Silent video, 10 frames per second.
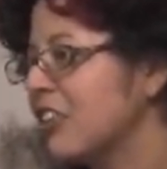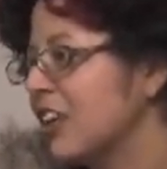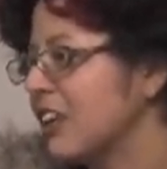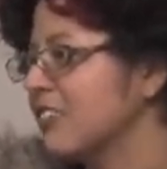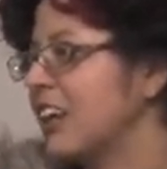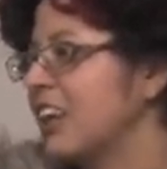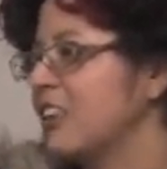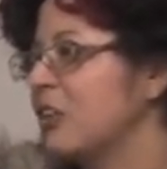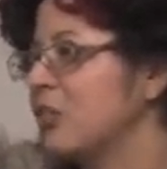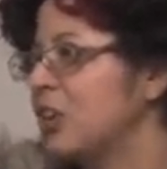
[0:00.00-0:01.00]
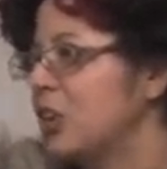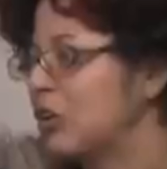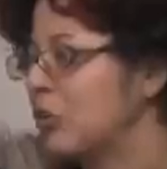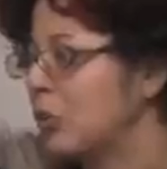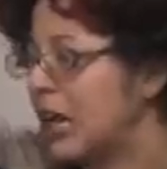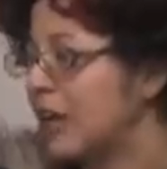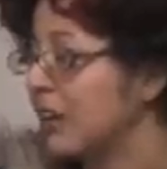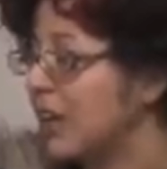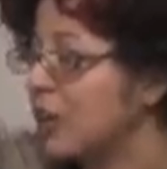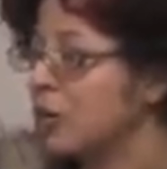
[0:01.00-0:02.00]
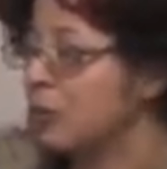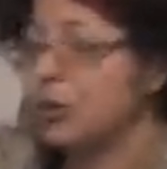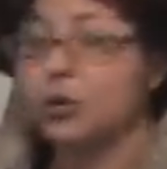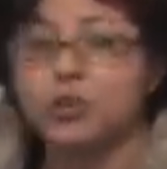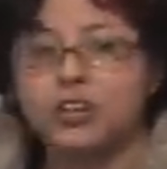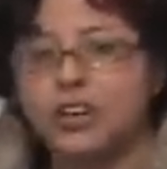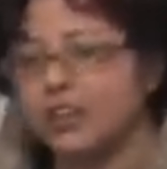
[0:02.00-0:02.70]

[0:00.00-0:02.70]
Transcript: thing is that the you know the reality. I grew up in Oakland,